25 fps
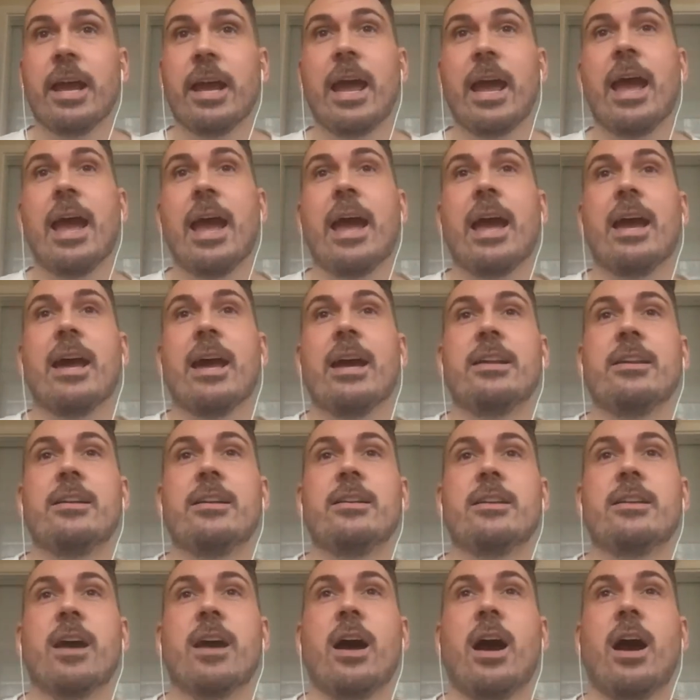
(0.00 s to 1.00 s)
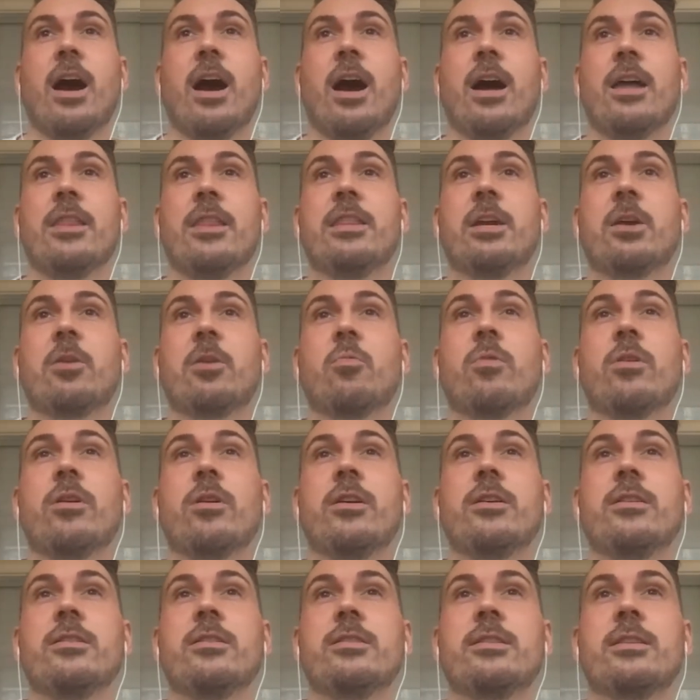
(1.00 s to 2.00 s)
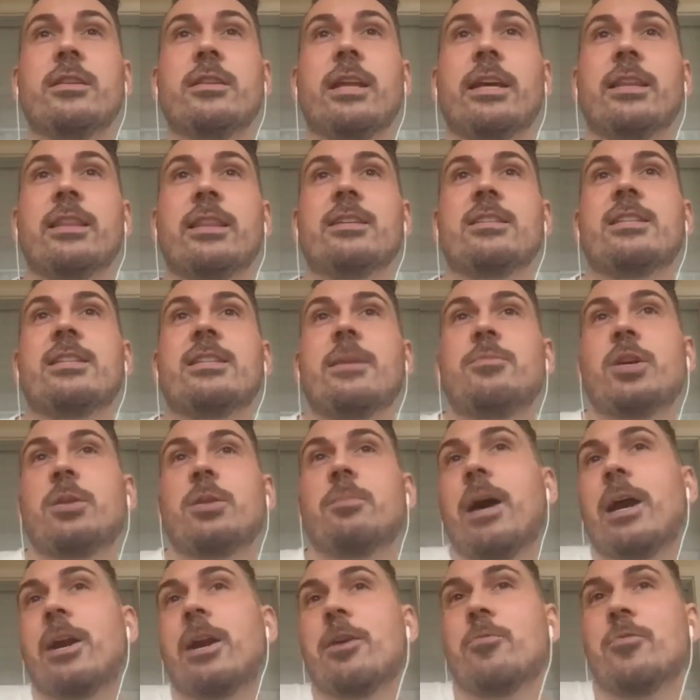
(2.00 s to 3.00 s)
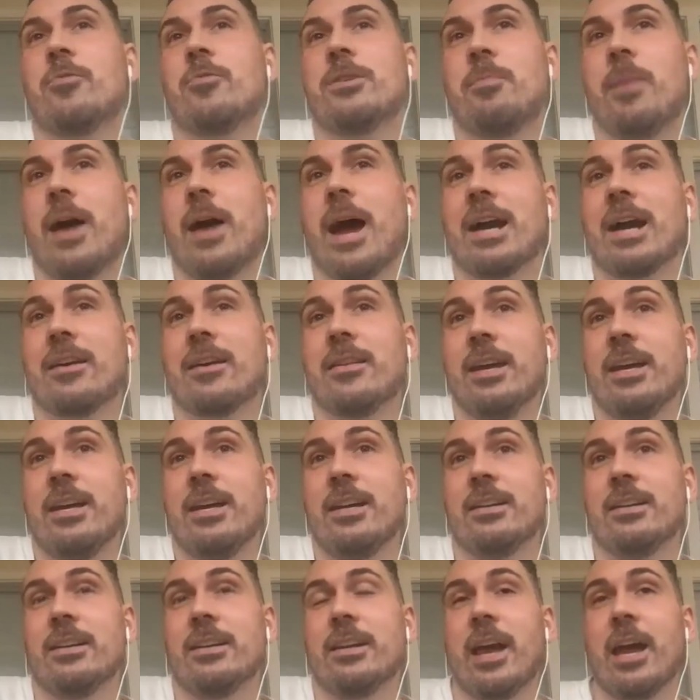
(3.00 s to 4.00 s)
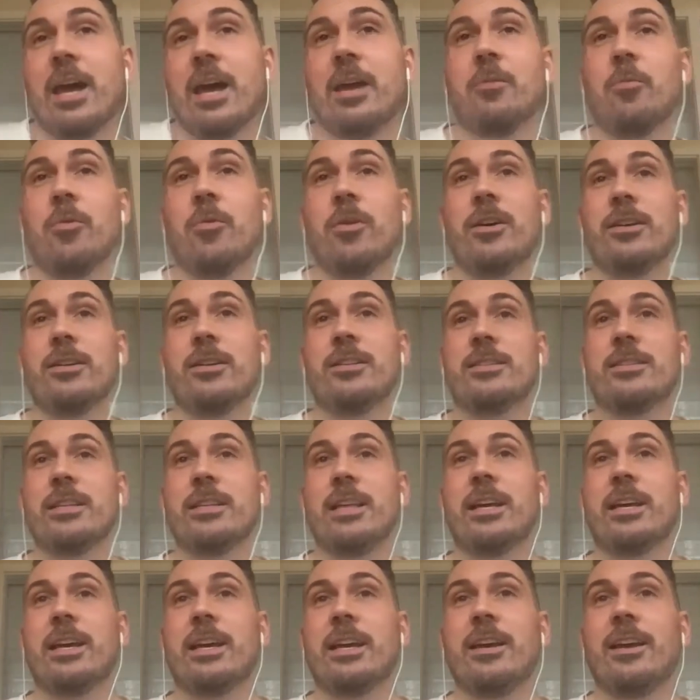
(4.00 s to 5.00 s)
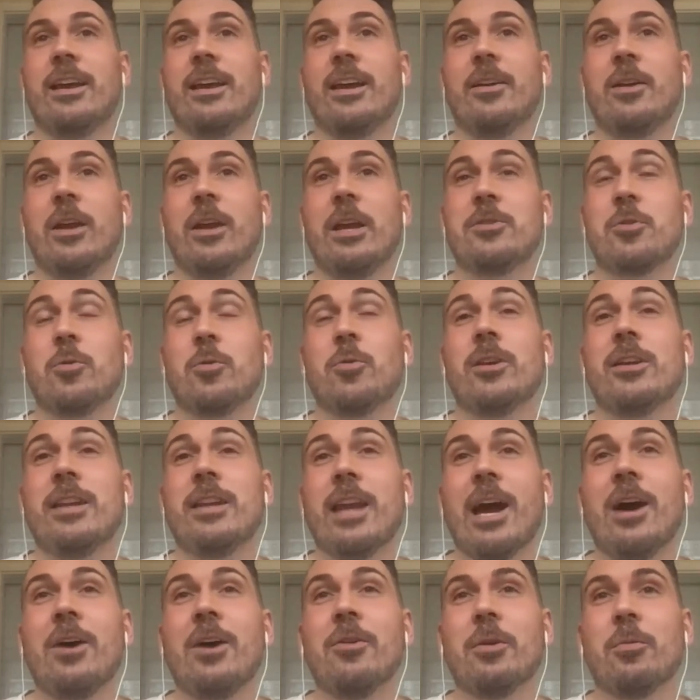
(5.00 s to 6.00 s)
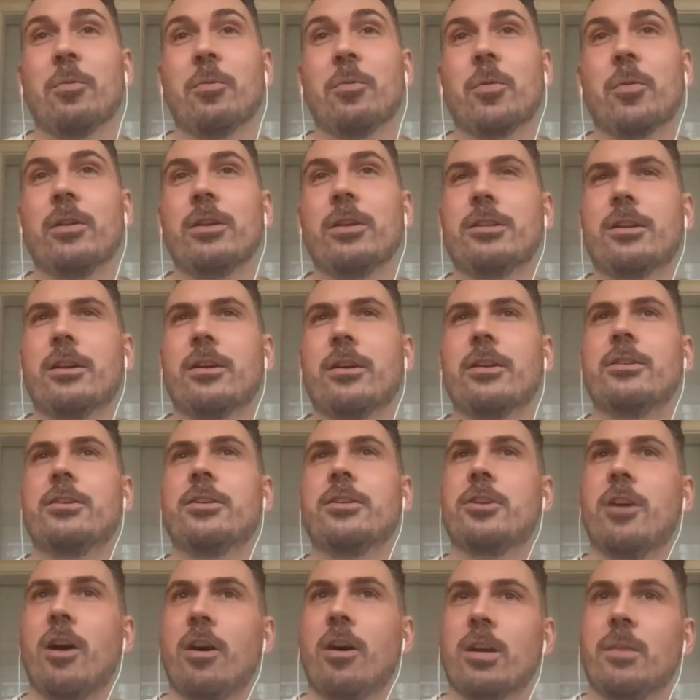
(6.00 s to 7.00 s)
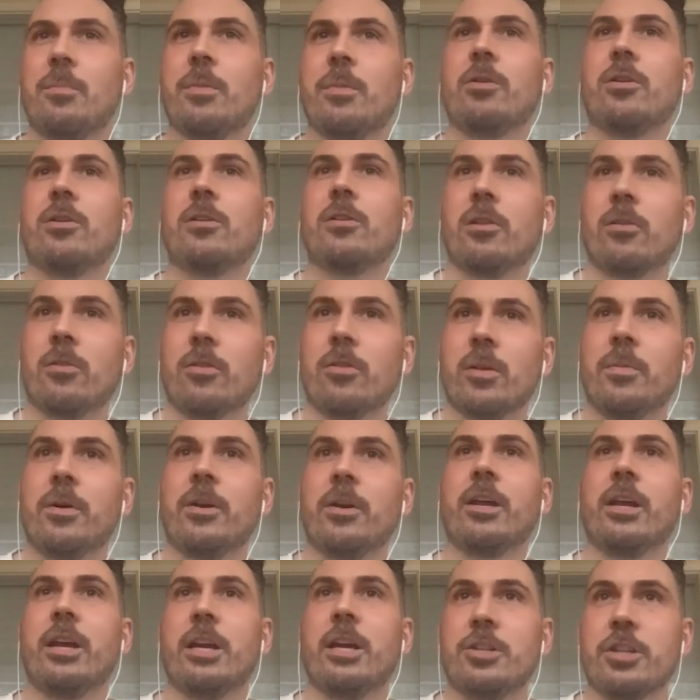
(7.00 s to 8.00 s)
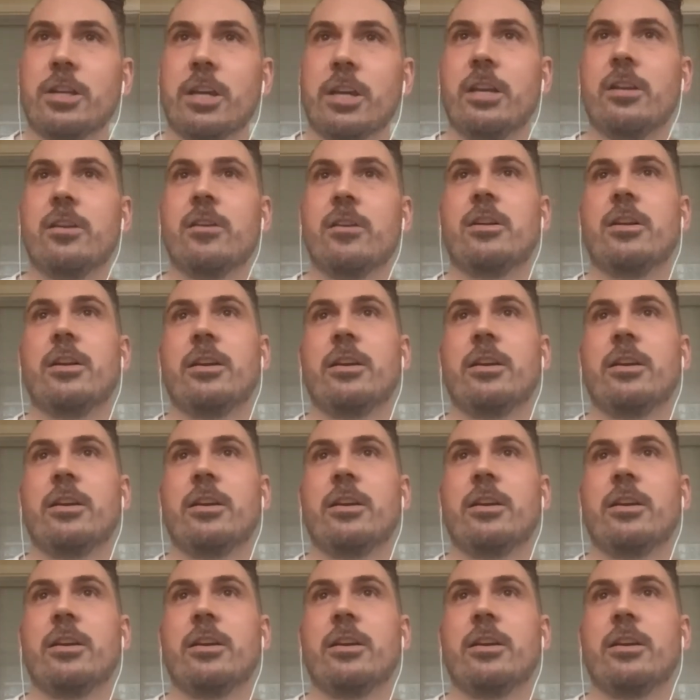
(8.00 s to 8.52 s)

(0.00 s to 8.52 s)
and uh, there was like the subject matter was back then and was like and it's only now that we're really starting to talk about it learn about it educate on